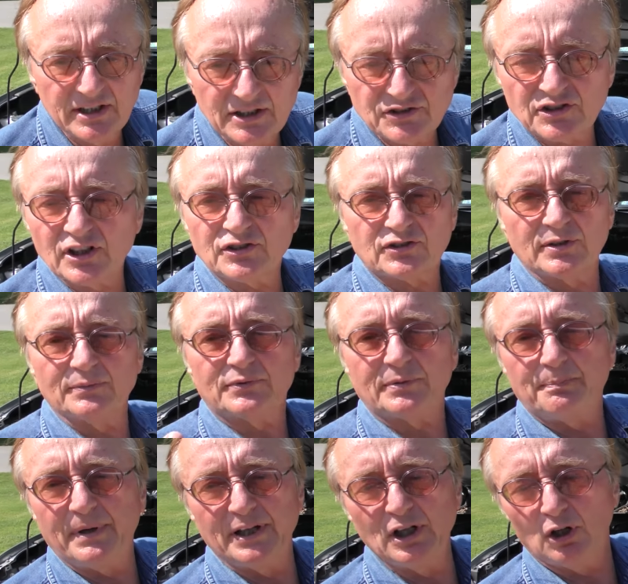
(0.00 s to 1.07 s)
These systems
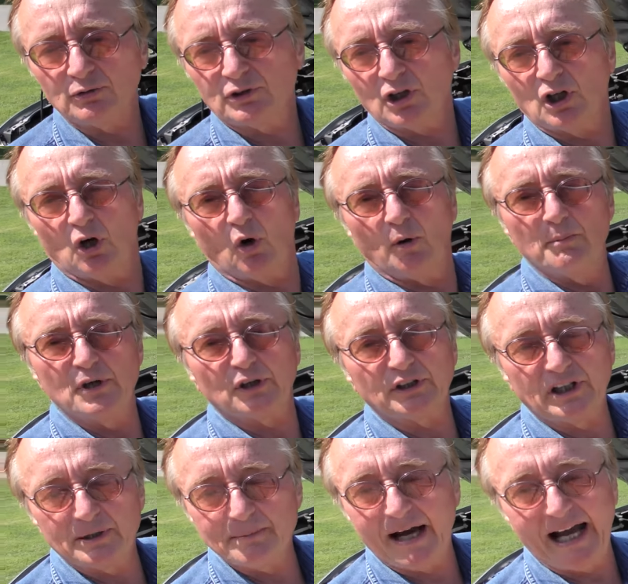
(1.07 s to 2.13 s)
have been known to go a
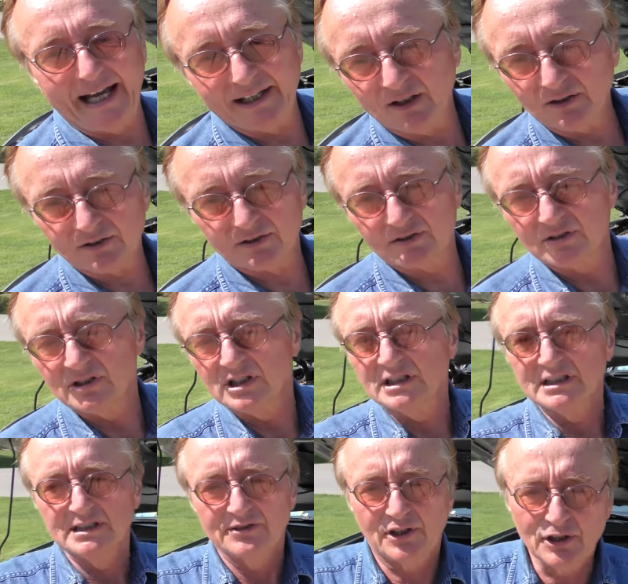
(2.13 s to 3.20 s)
million miles.
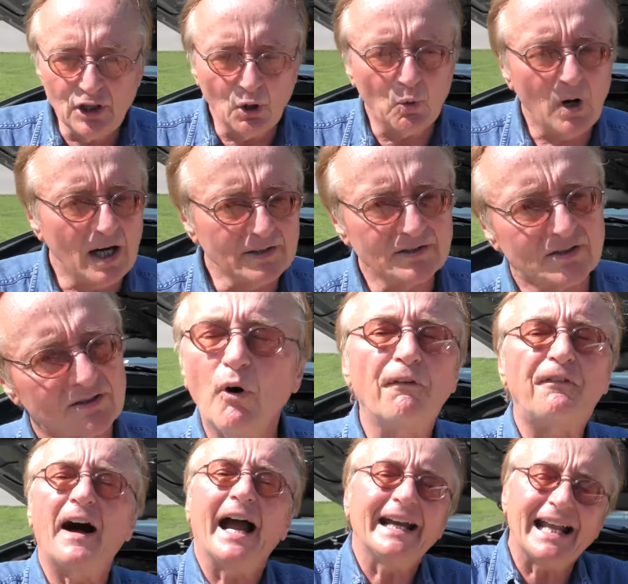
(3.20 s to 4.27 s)
The new ones will
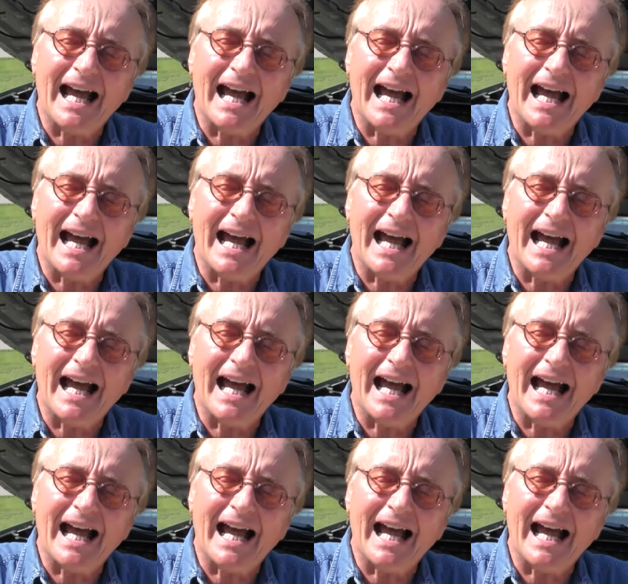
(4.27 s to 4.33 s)
find